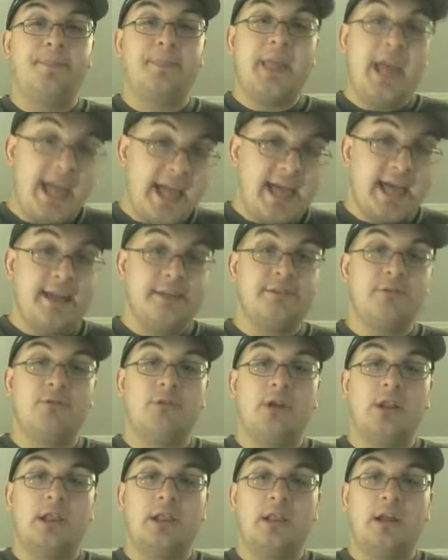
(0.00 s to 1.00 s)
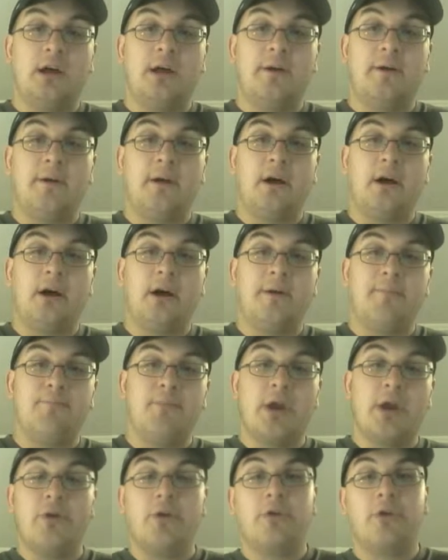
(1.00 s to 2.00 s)
They get into a
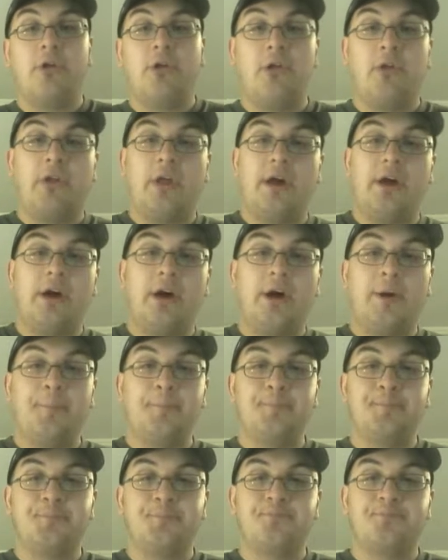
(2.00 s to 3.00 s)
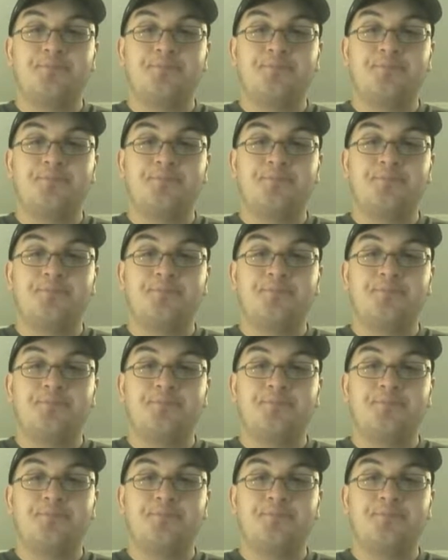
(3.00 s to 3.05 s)
marital